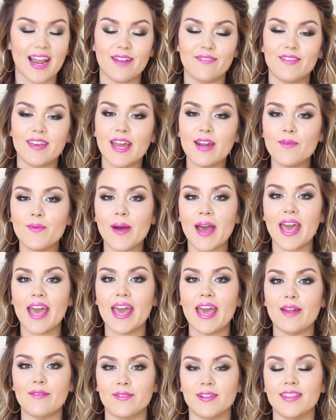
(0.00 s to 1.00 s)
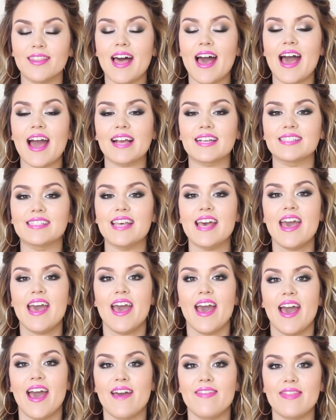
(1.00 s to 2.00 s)
to kind of get away and relax.
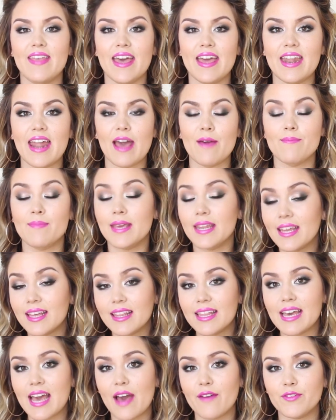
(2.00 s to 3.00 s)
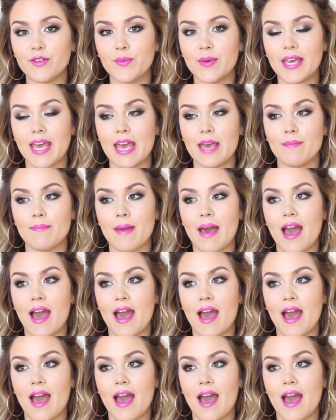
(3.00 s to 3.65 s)
And then immediately after we came